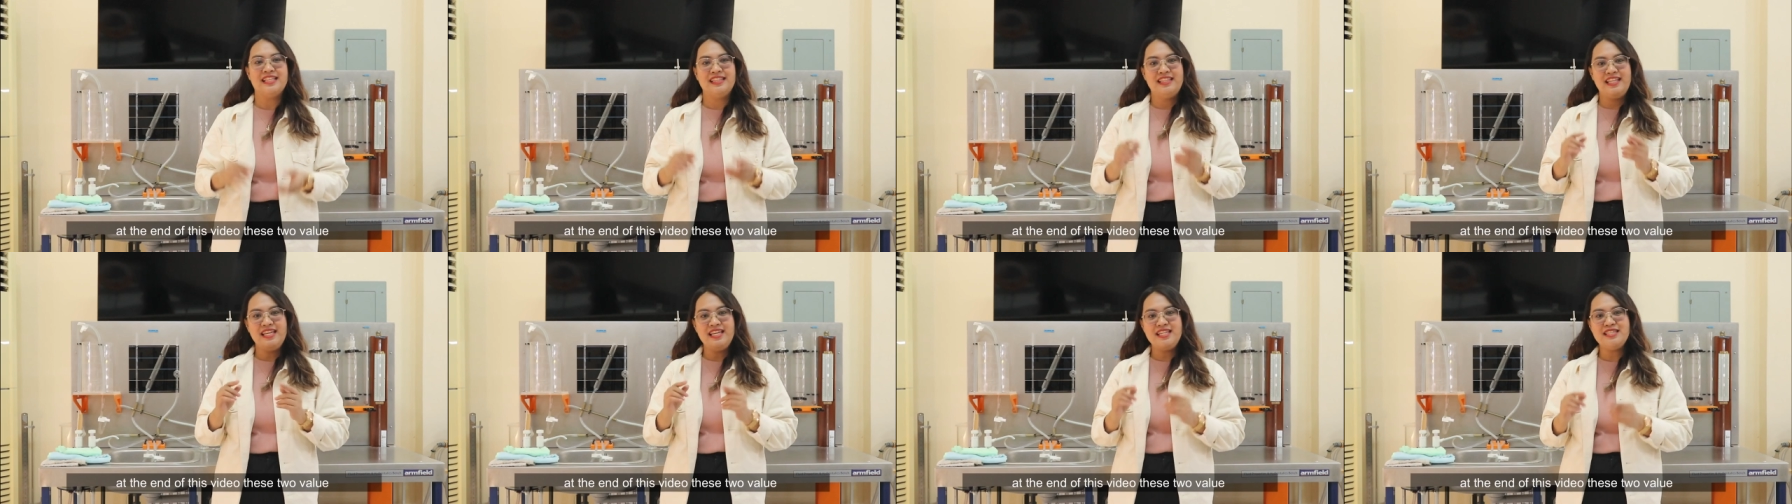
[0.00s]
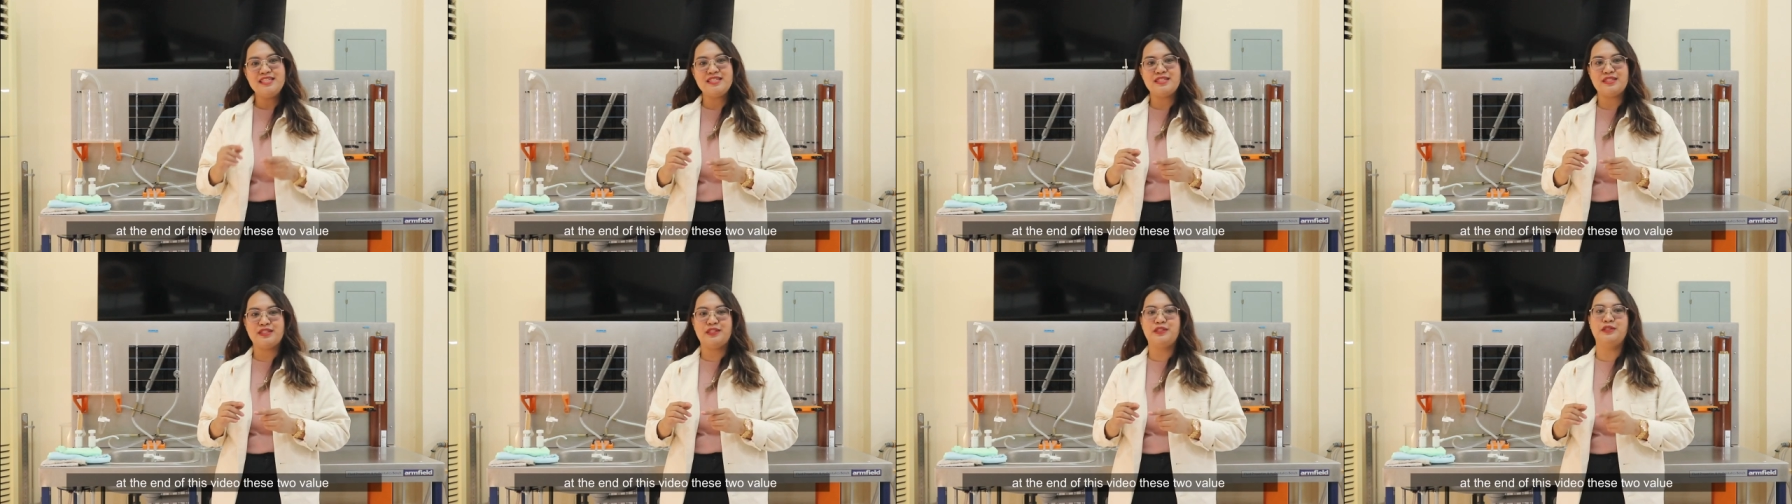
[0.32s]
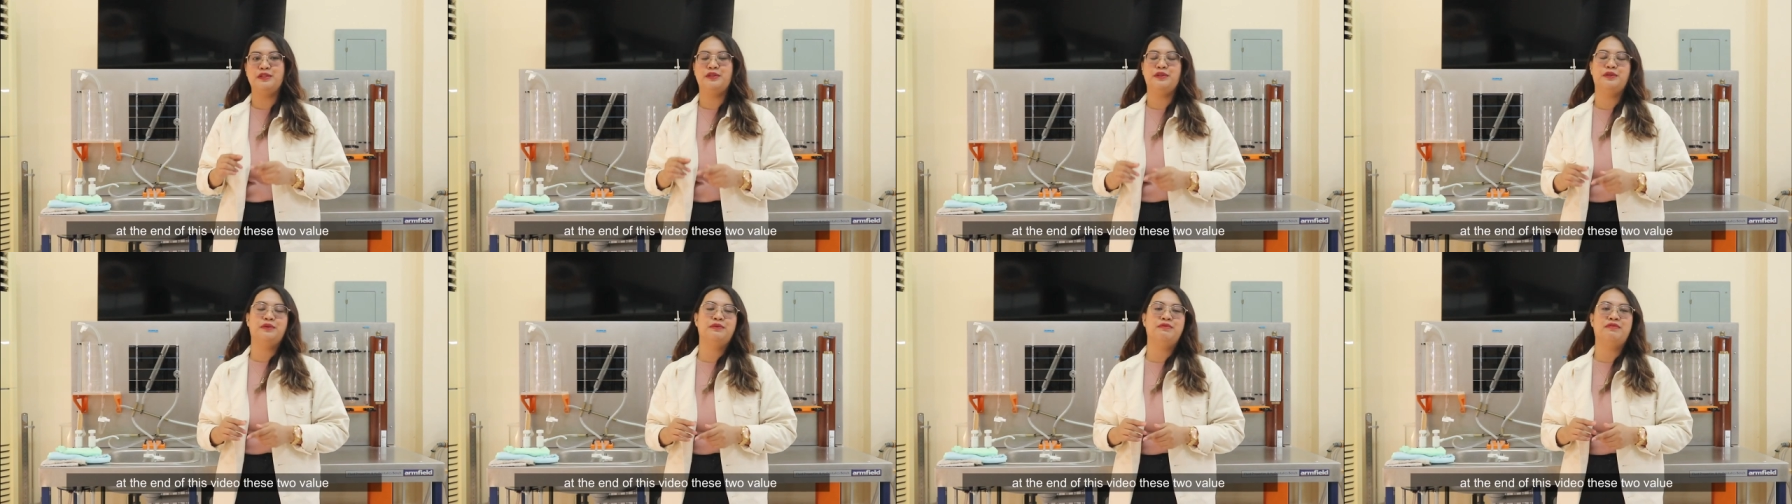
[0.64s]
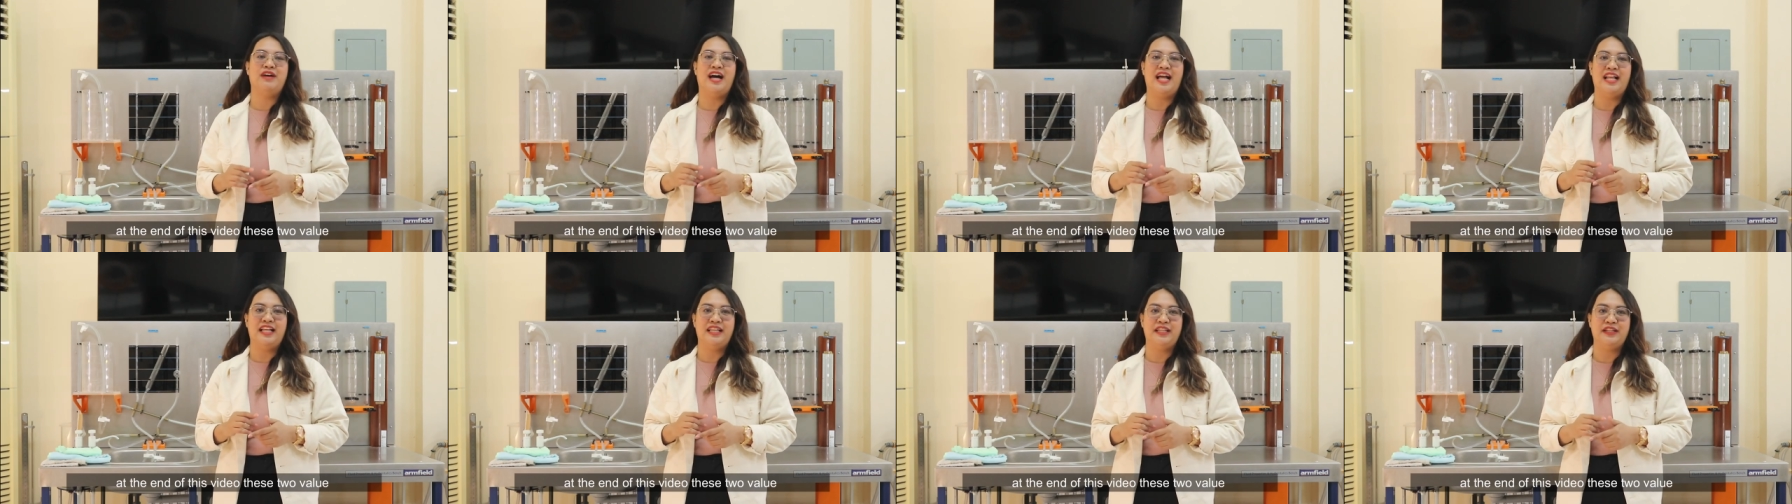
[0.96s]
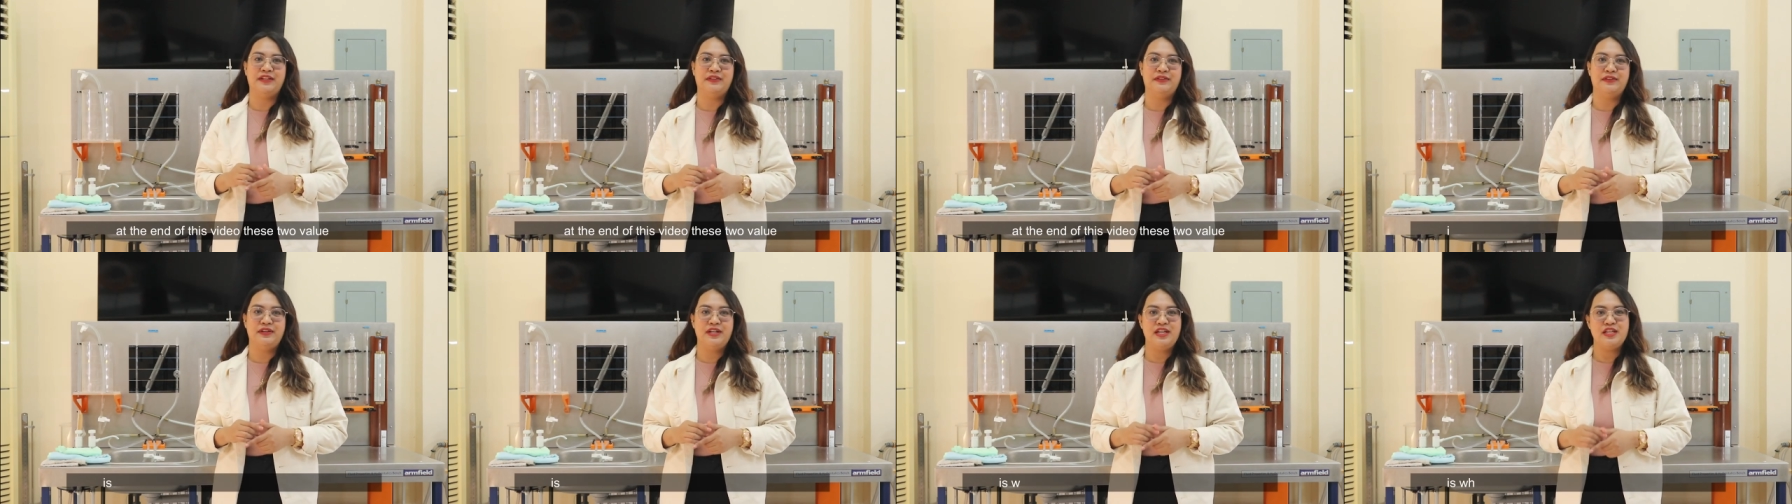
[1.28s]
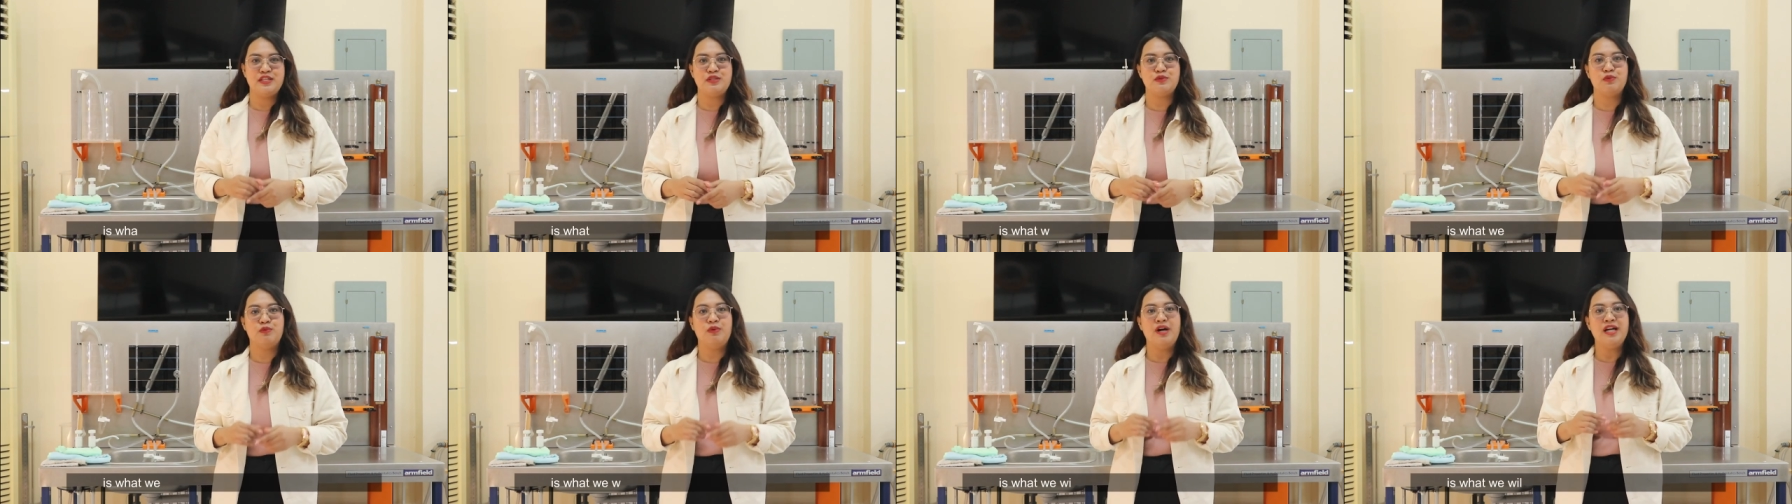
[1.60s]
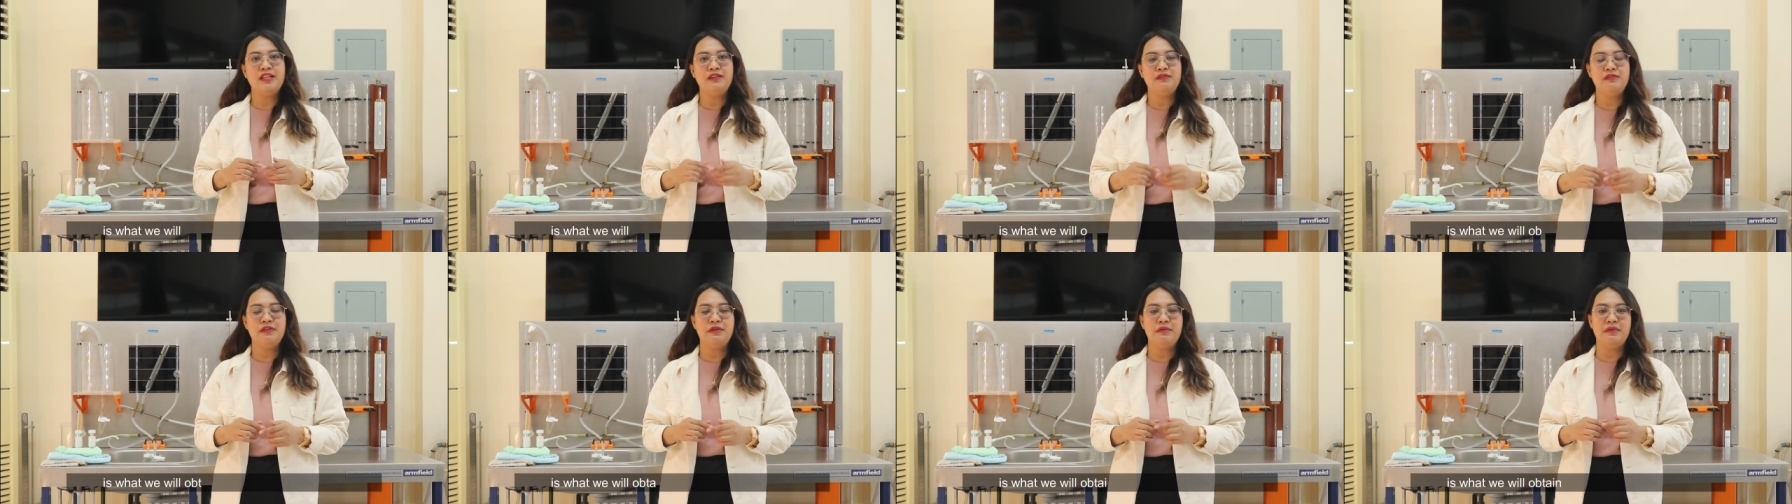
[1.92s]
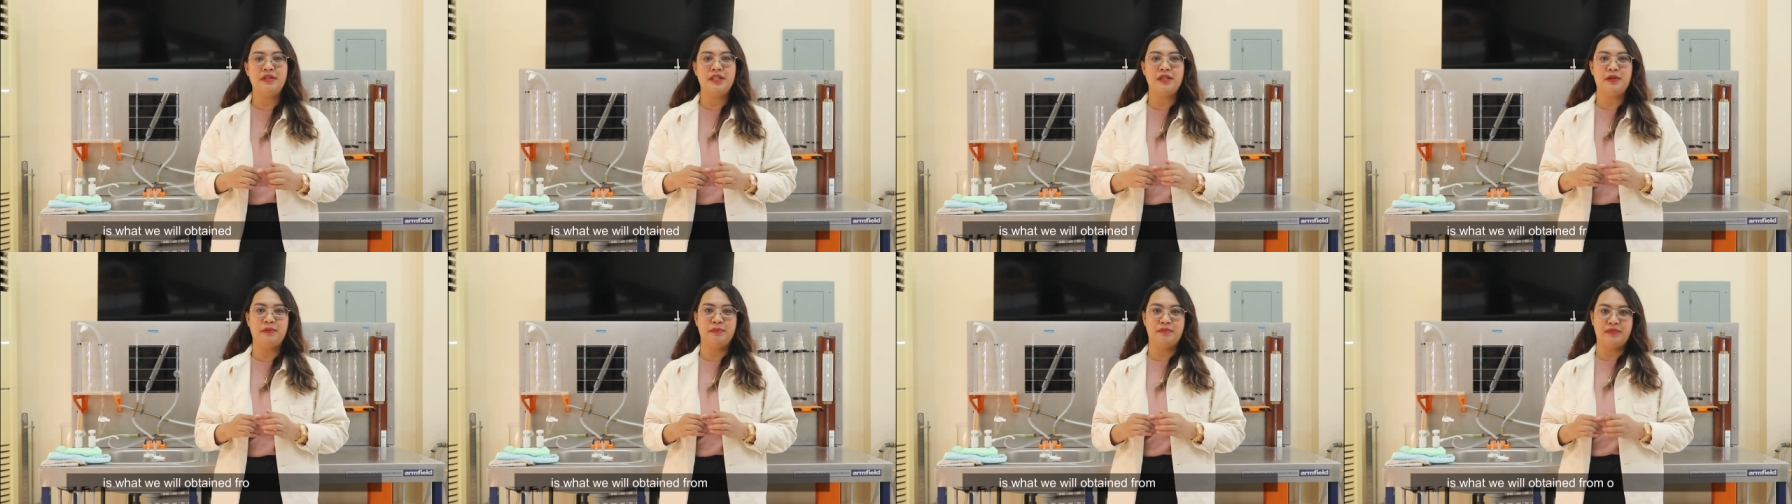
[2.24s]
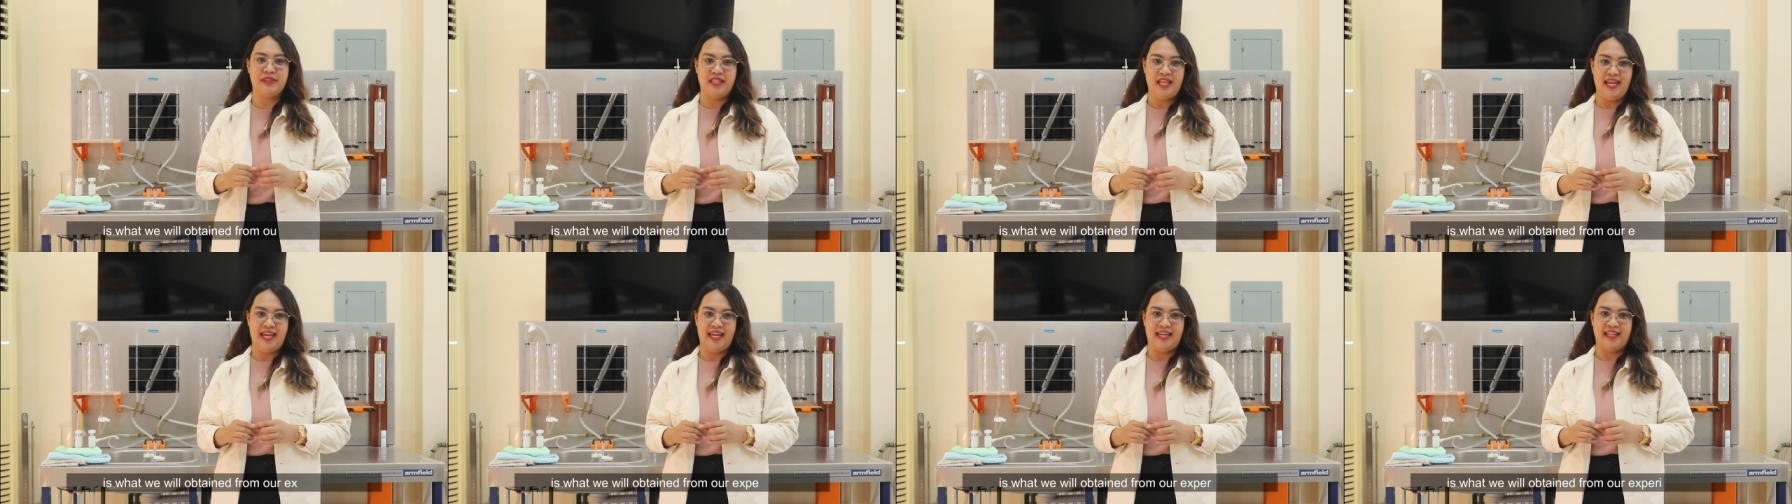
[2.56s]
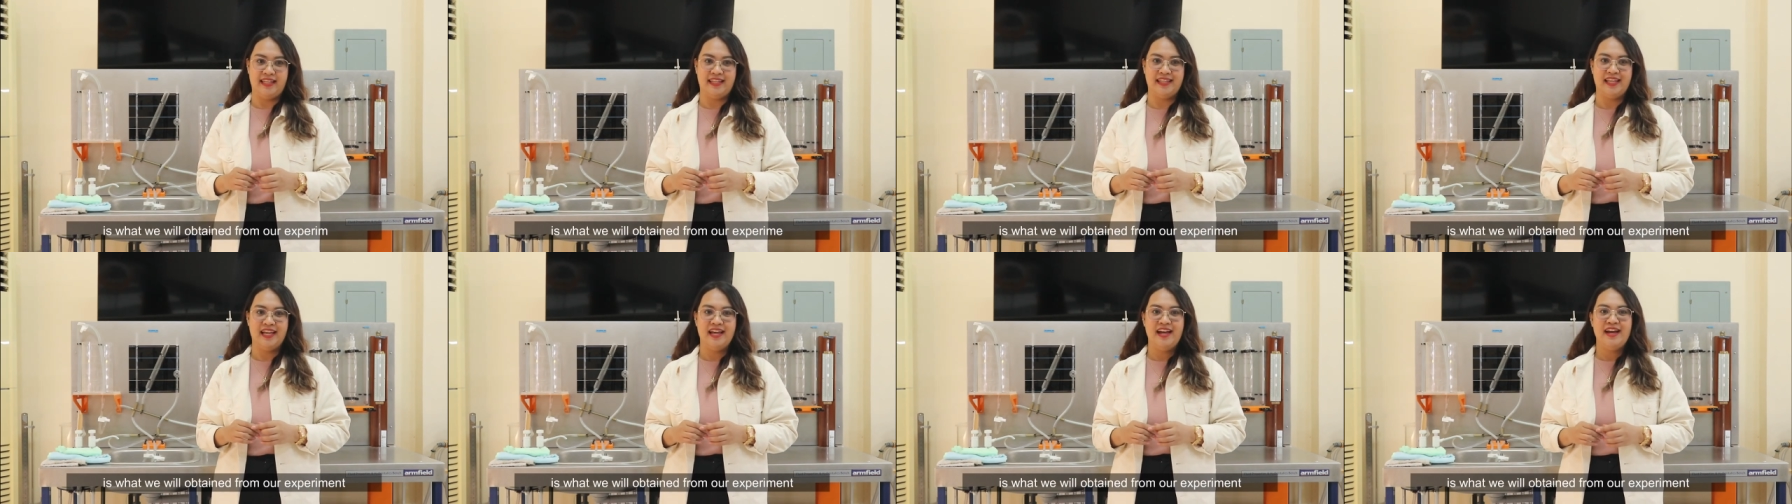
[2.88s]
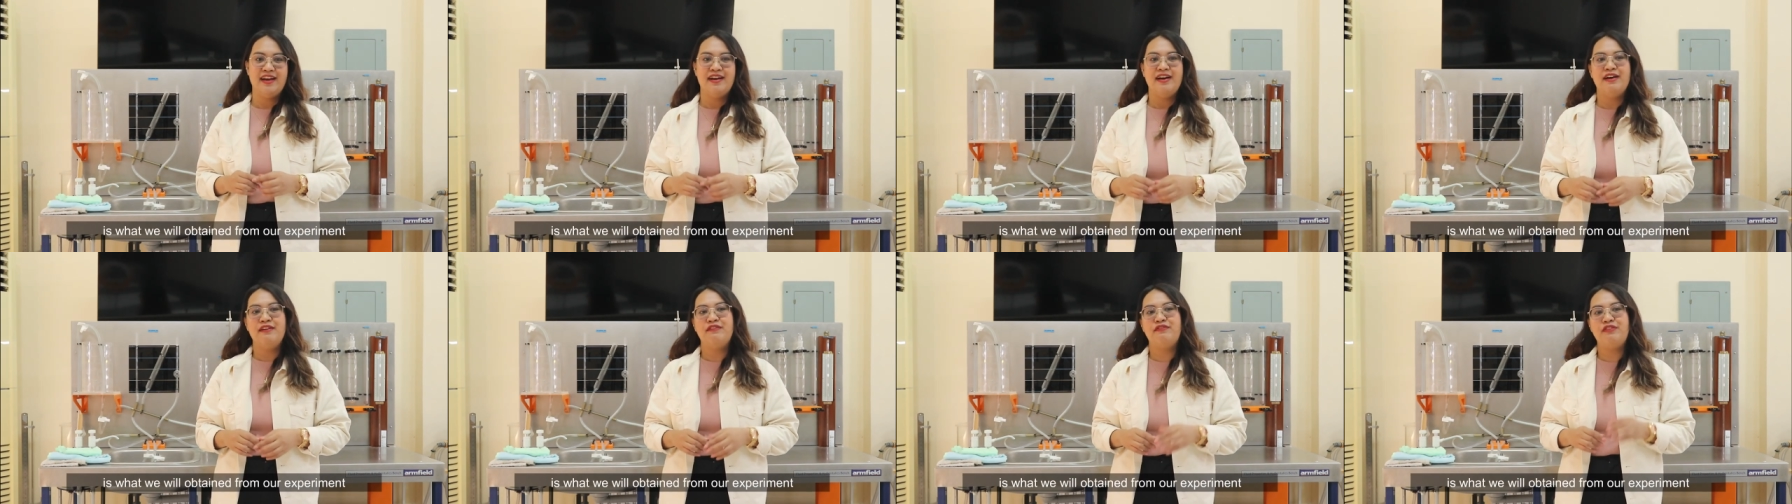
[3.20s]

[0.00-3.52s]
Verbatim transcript: this two value is what we will obtain